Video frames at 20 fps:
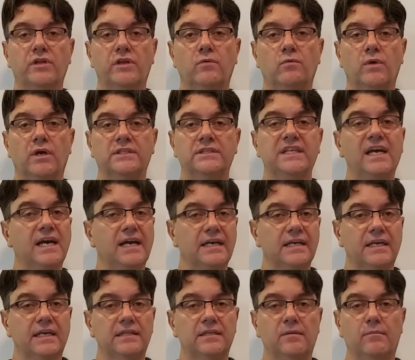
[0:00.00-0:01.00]
than one
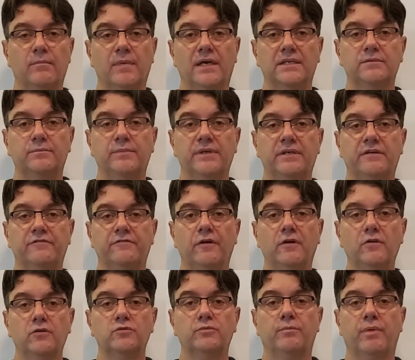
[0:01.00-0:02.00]
target must be
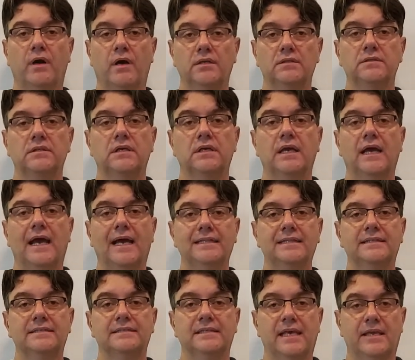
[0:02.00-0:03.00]
follow spot at
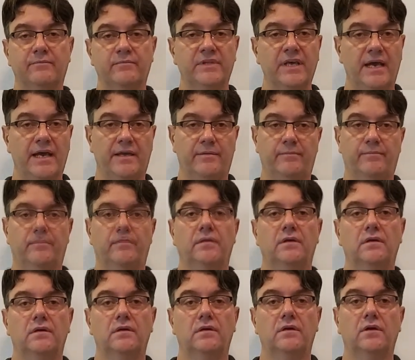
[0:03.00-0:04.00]
the same time.
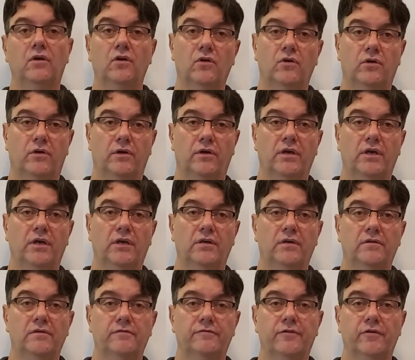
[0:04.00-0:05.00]
Or
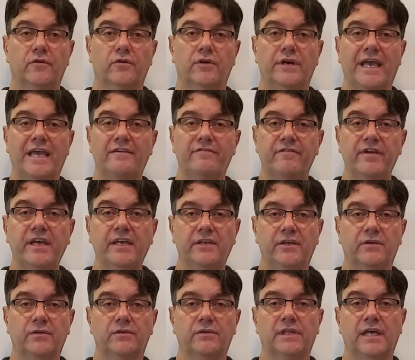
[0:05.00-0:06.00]
for a
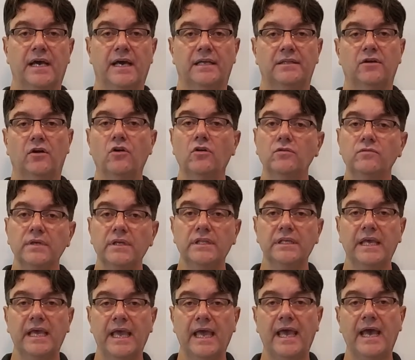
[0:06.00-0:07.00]
venue that already
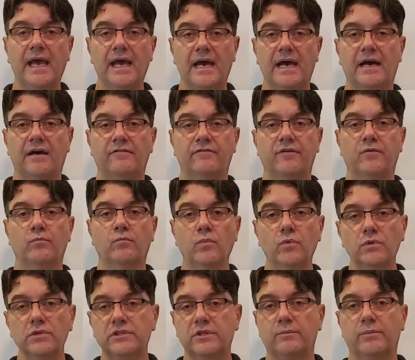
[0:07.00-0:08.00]
have
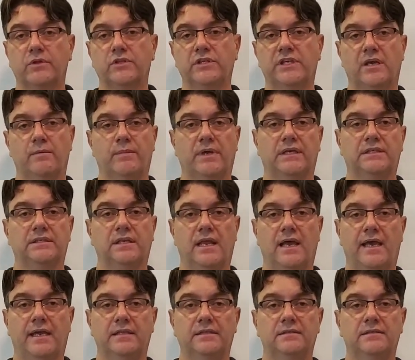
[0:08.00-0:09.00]
multiple DMX
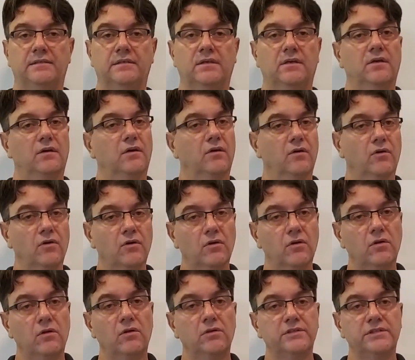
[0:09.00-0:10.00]
lights,
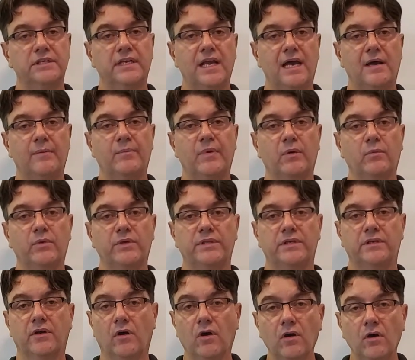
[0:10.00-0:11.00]
all set up with
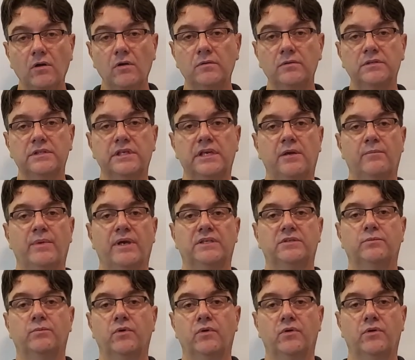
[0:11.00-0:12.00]
their own
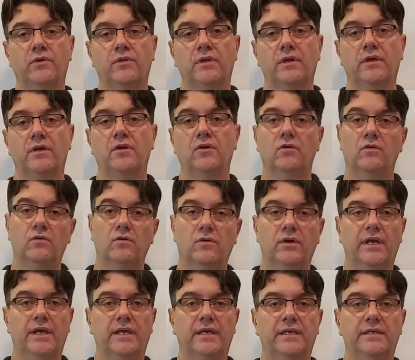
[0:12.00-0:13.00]
DMX board
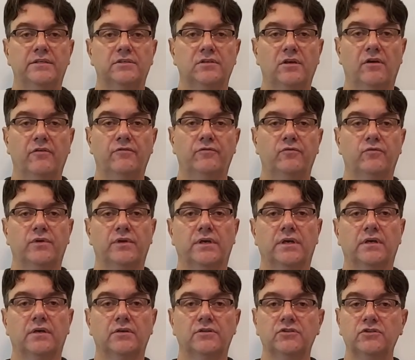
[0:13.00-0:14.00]
or a
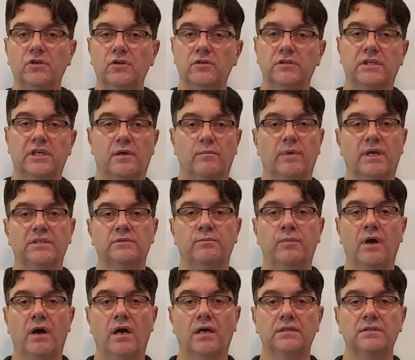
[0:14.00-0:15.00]
software controlled DMX
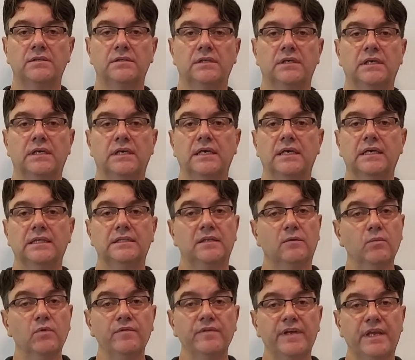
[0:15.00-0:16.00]
box, the
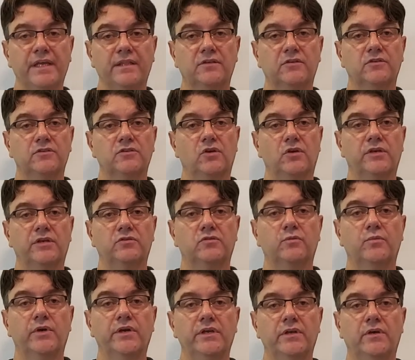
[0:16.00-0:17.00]
Moving Head Controller
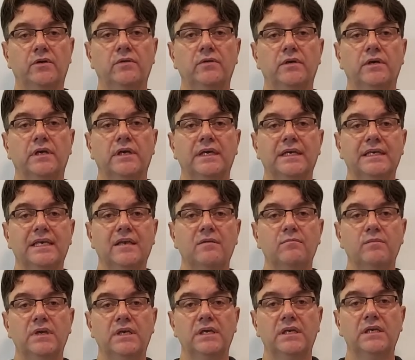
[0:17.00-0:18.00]
2.0
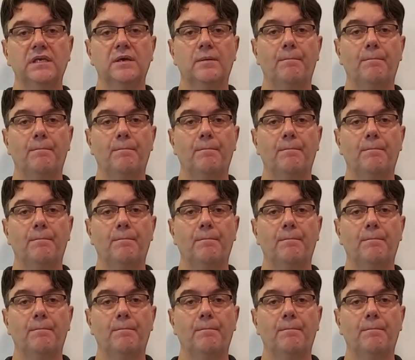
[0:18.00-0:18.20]
can be